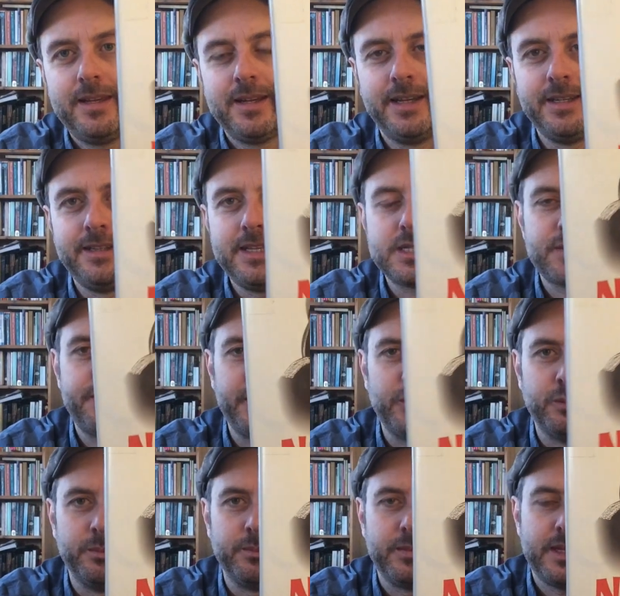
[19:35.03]
And in this
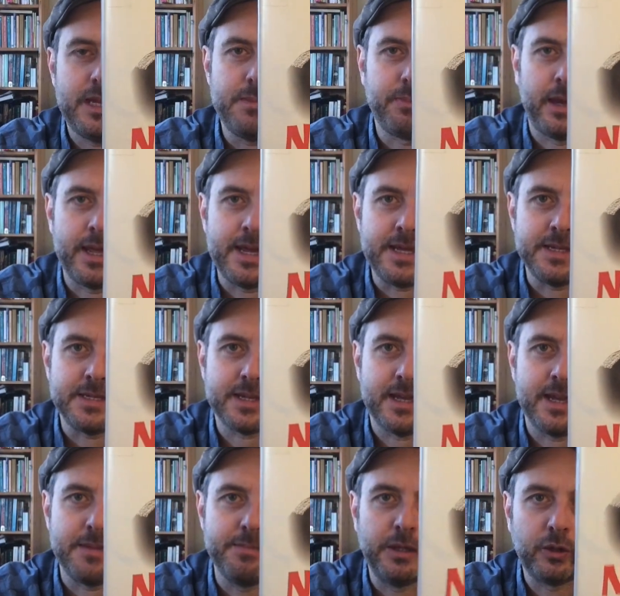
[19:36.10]
film he plays
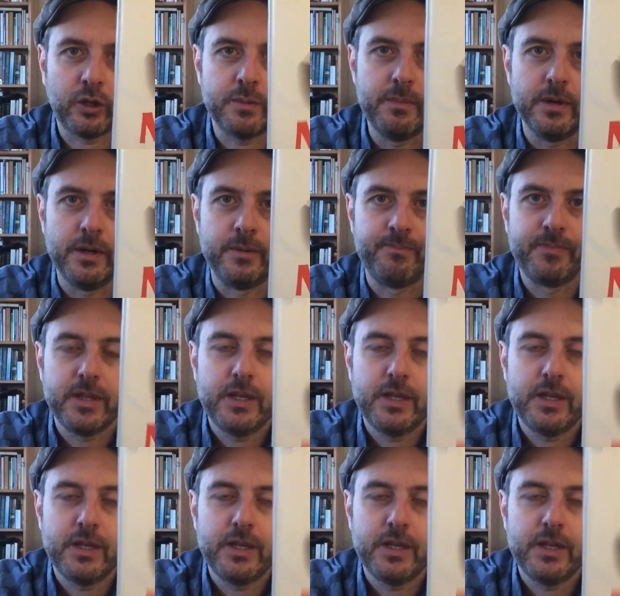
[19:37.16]
a milkman